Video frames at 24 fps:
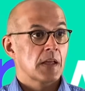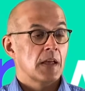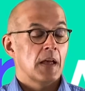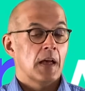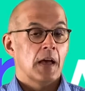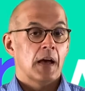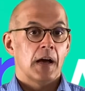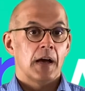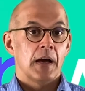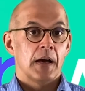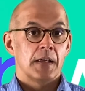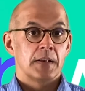
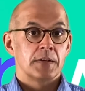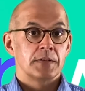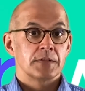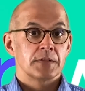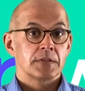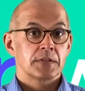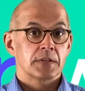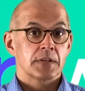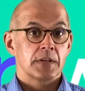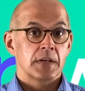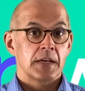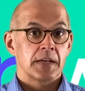and
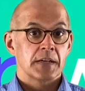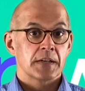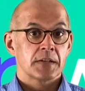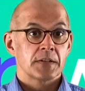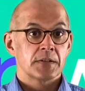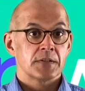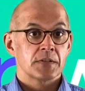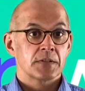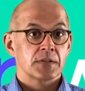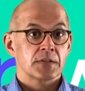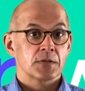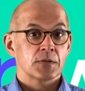
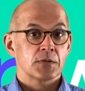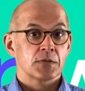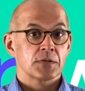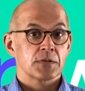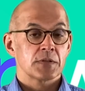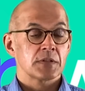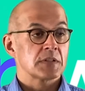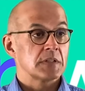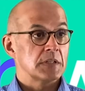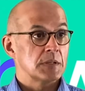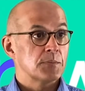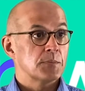can discuss
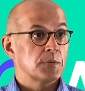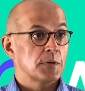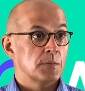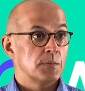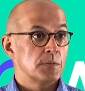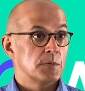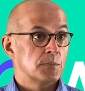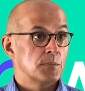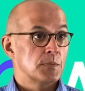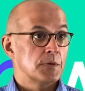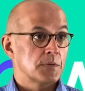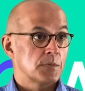the sleep
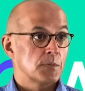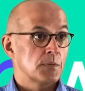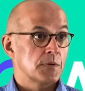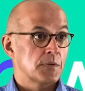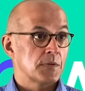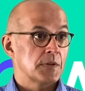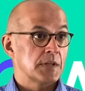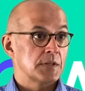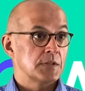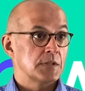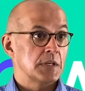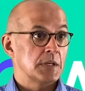problem
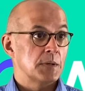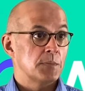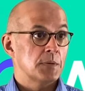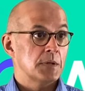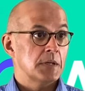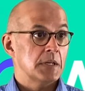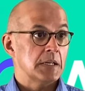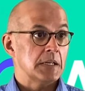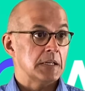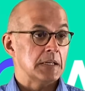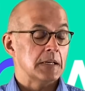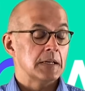with their
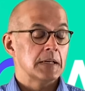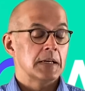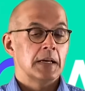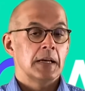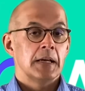GP.